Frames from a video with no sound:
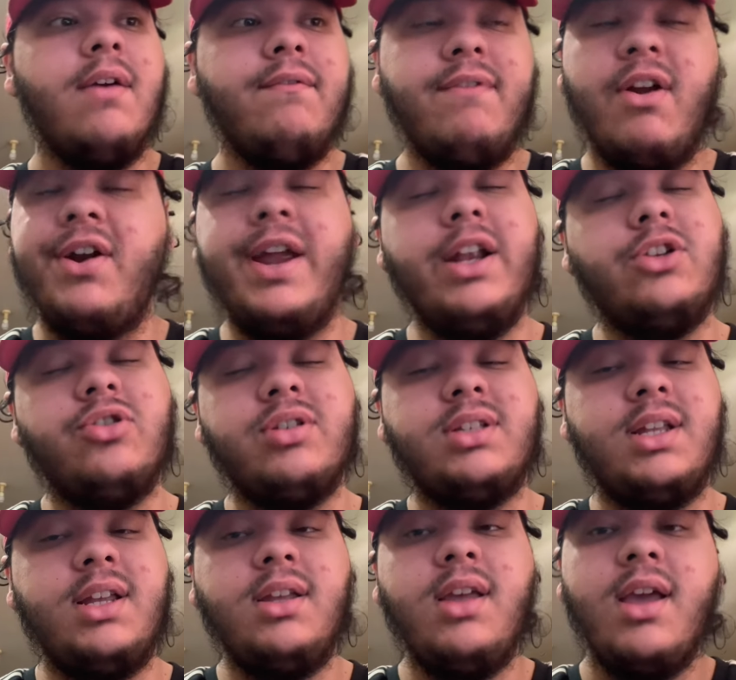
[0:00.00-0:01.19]
Very
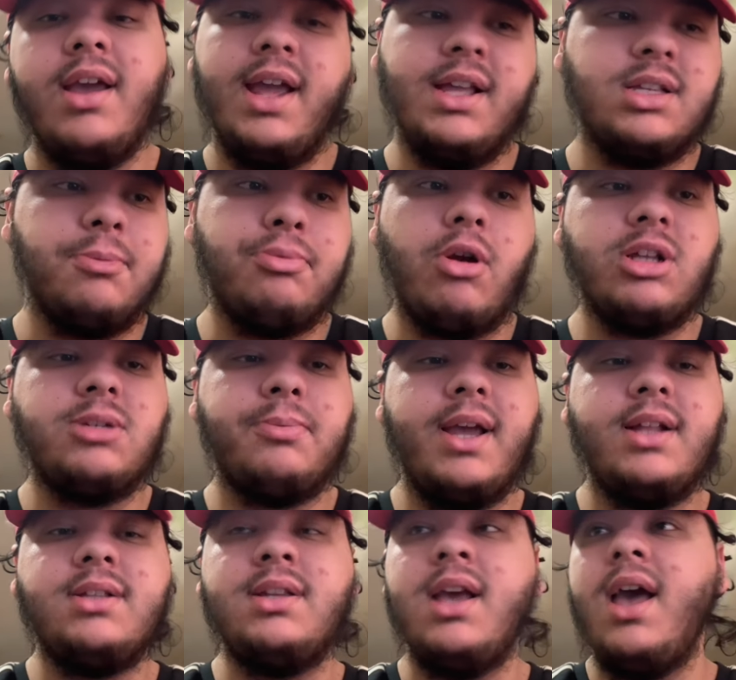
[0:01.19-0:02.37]
interesting. He's a
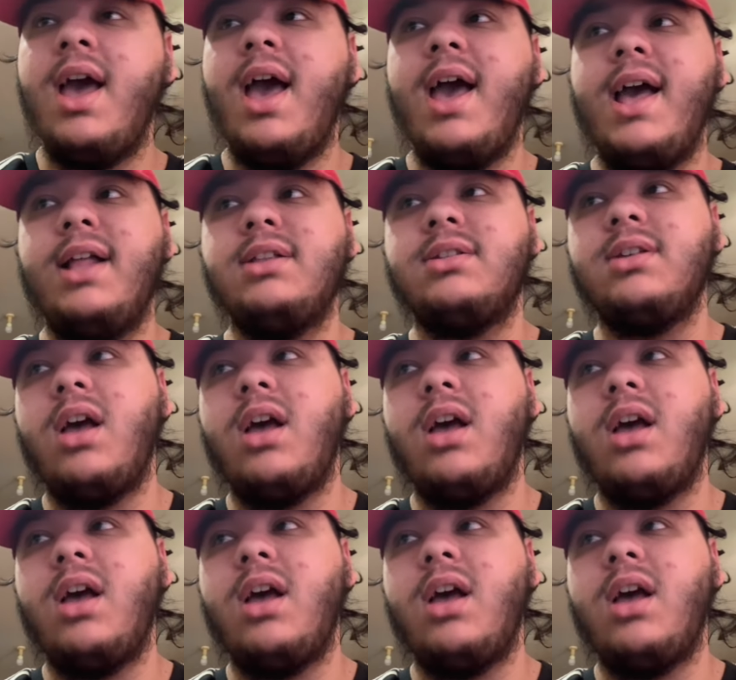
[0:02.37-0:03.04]
prospect, and